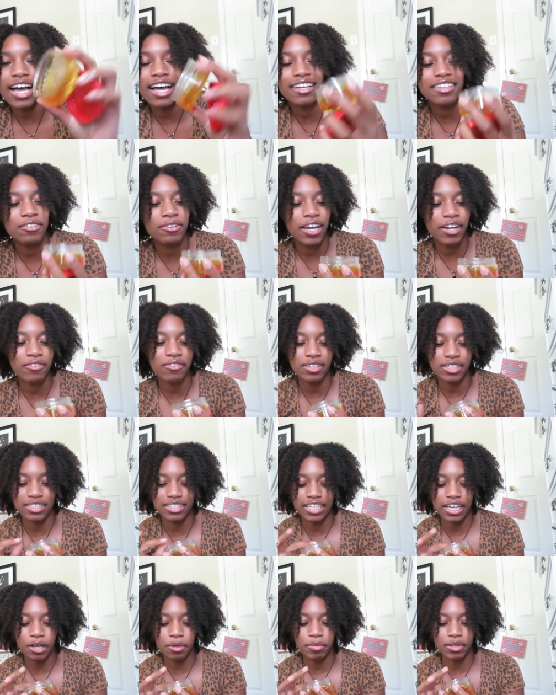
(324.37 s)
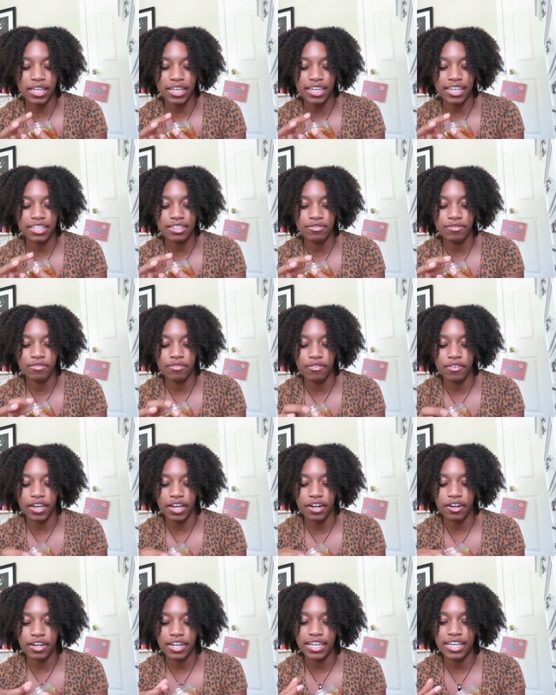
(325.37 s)
you can't really tell, but like it's
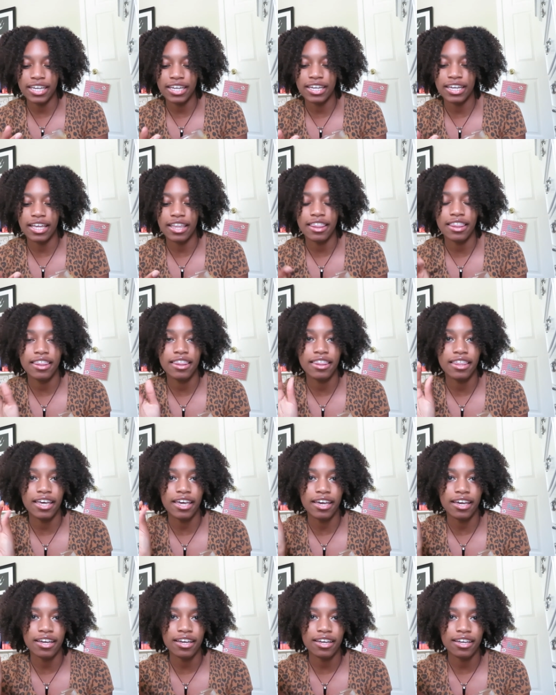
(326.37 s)
very thick.